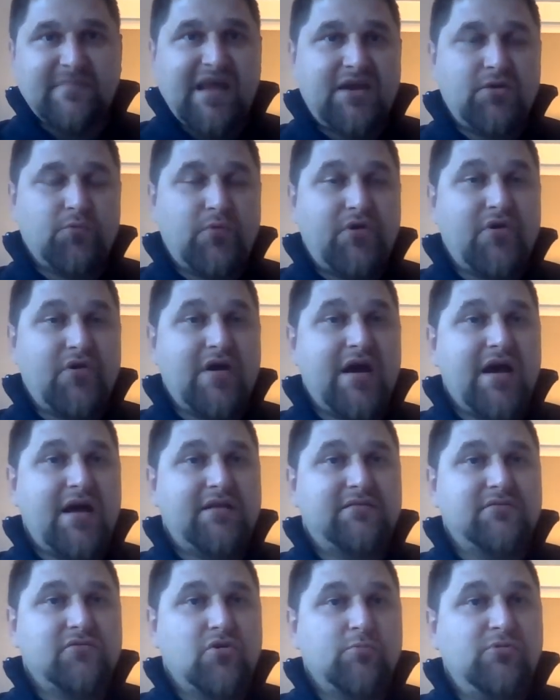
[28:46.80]
and where you
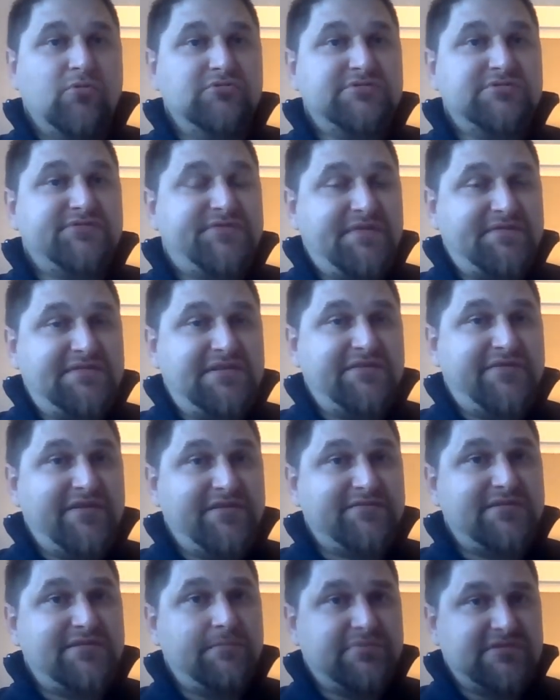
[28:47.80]
had almost
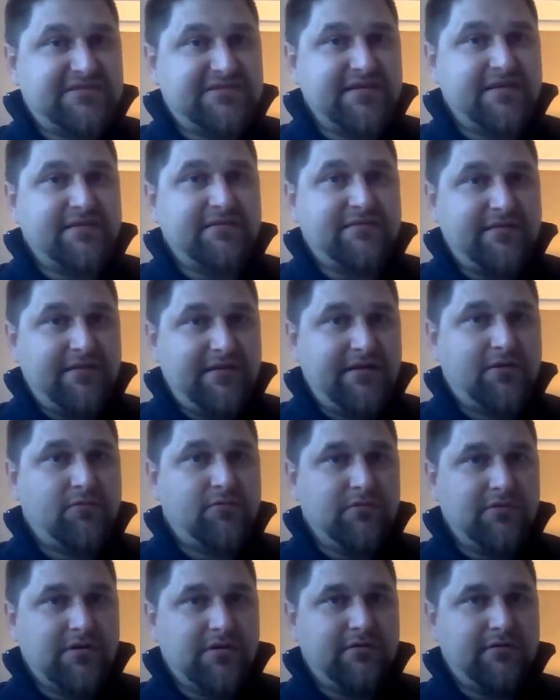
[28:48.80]
50%
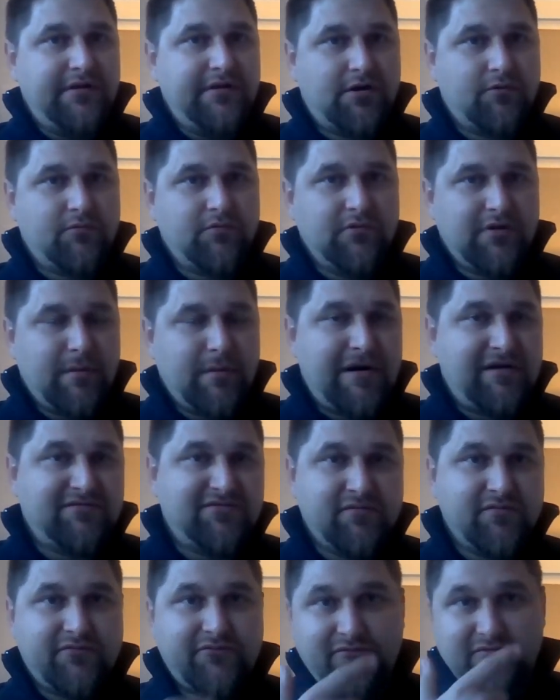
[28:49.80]
equal amount
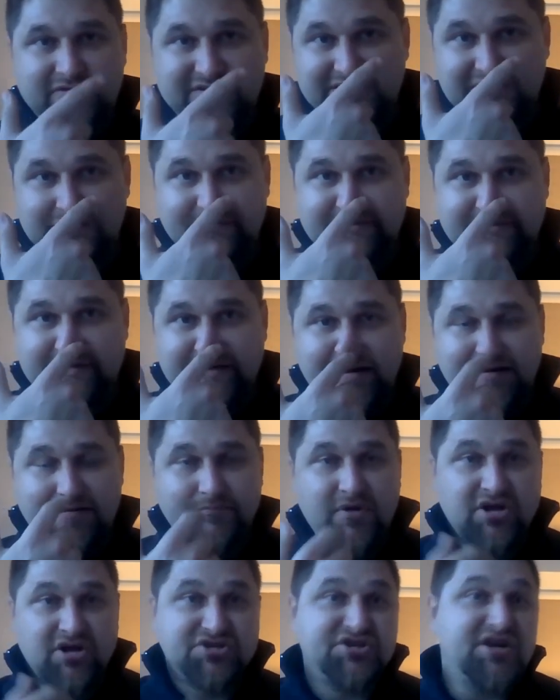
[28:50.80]
of Serbs and
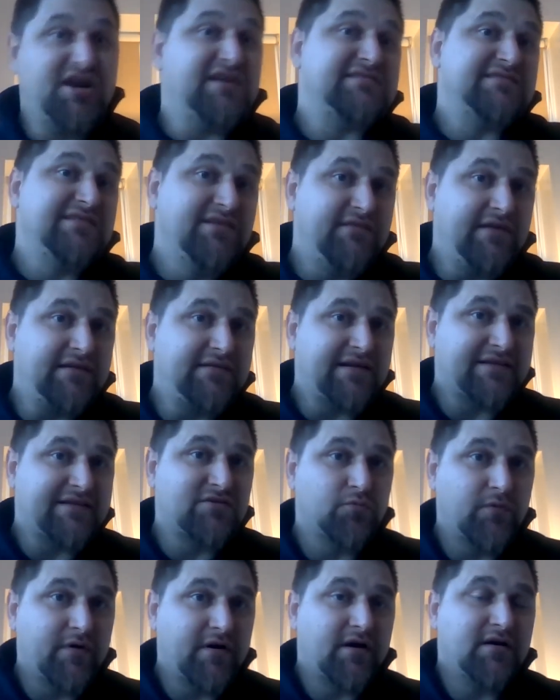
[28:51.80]
Bosniaks living,
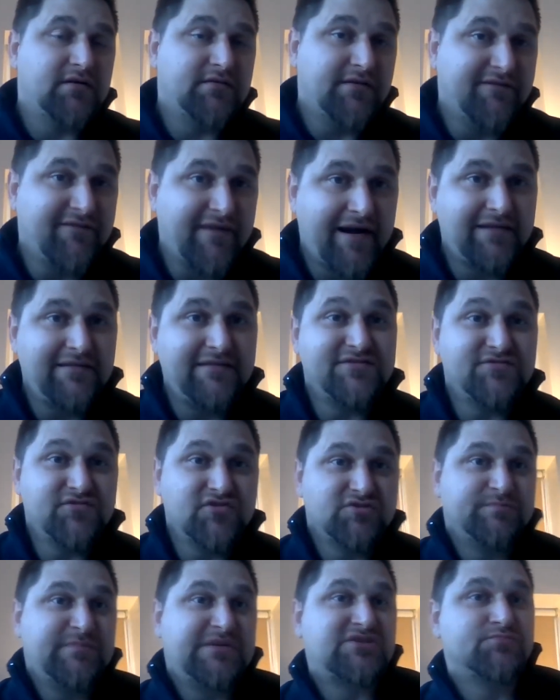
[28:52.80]
that's where the violence
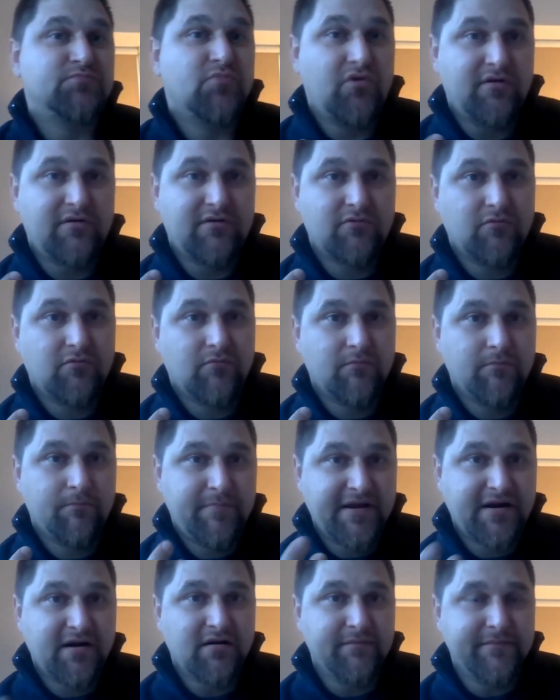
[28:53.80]
was much more
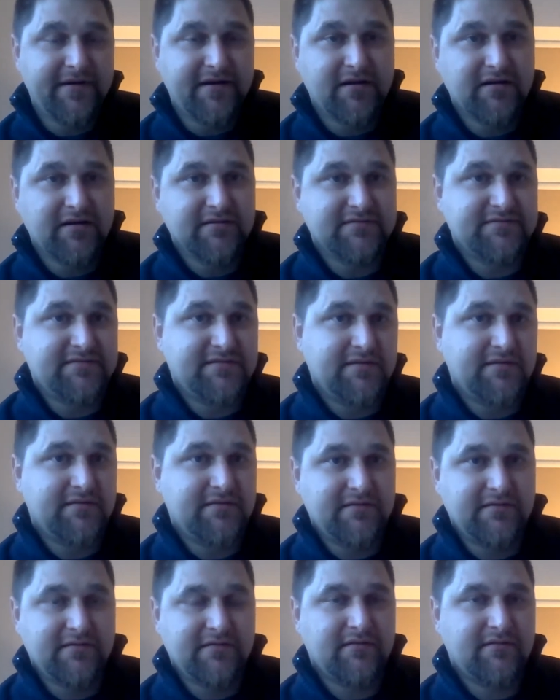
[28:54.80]
bigger, because
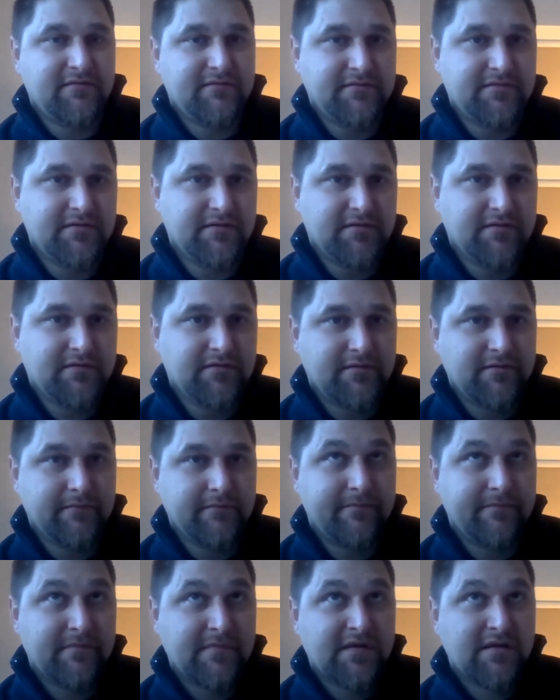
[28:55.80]
the